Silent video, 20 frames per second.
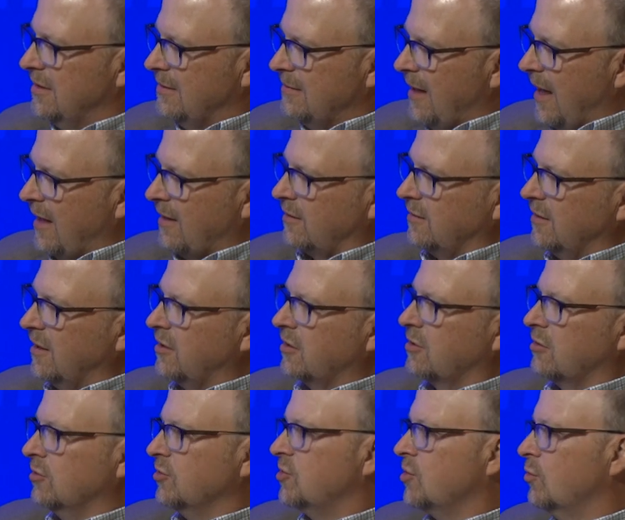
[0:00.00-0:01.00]

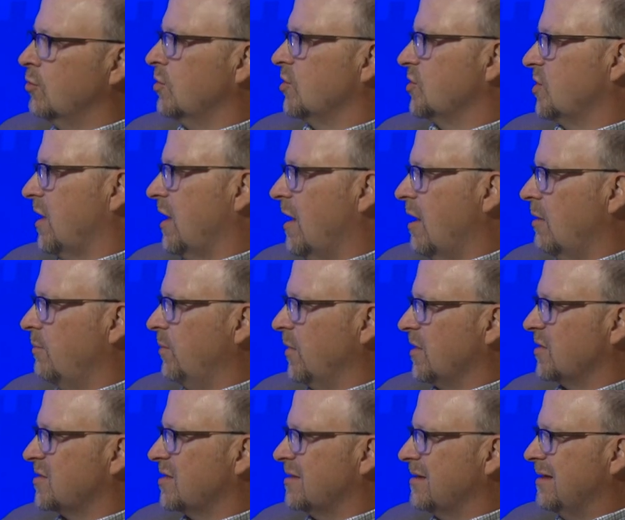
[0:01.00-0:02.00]
analytical tools to help
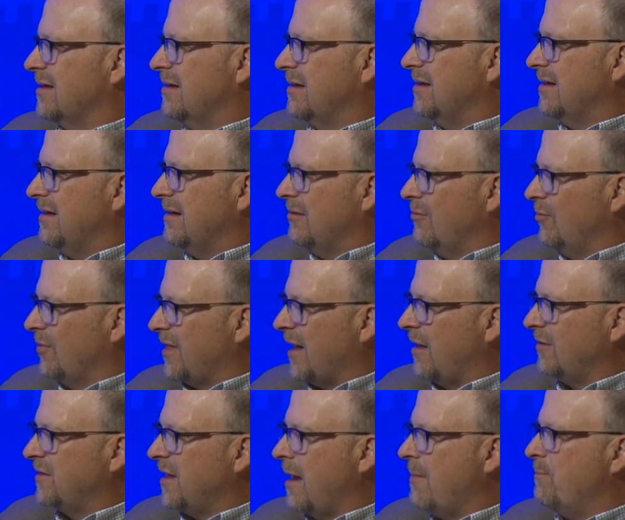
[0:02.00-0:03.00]
us.
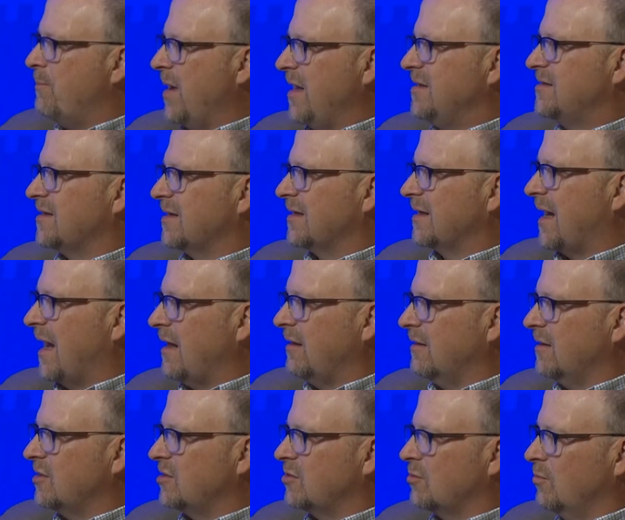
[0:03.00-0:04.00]
Without that basic
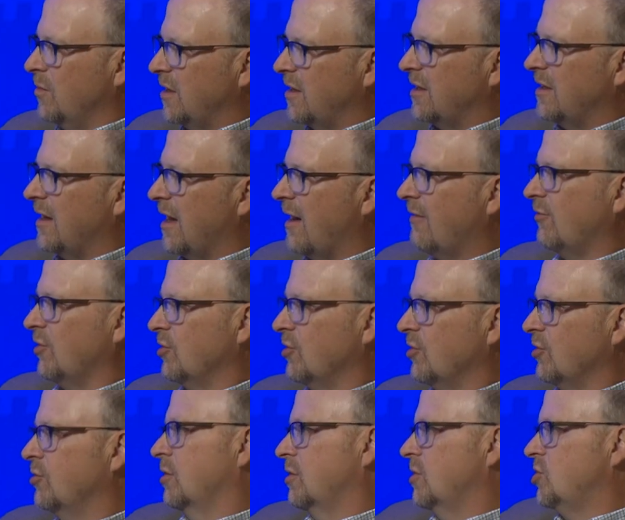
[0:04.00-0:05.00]
knowledge, we can never
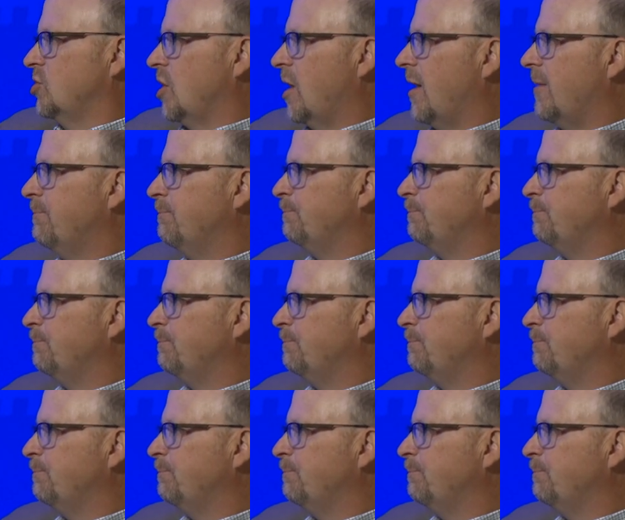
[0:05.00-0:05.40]
do a good job.